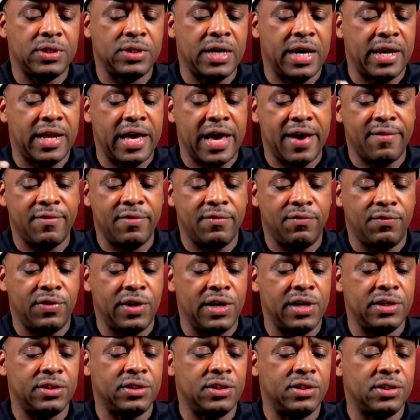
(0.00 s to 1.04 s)
not having
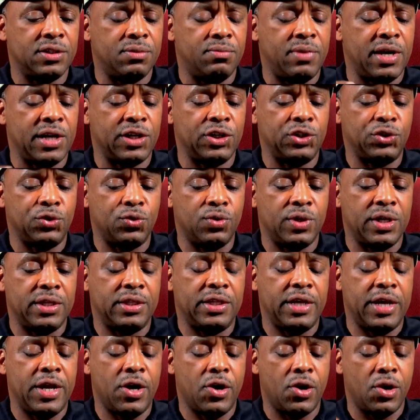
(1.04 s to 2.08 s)
visions, and making sure that
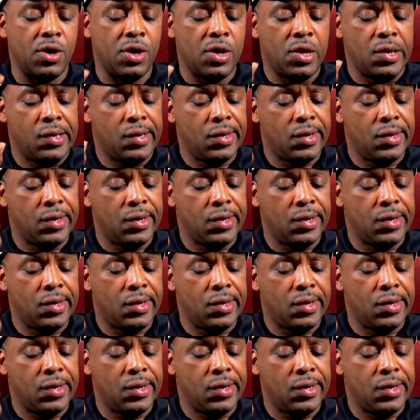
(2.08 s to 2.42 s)
they are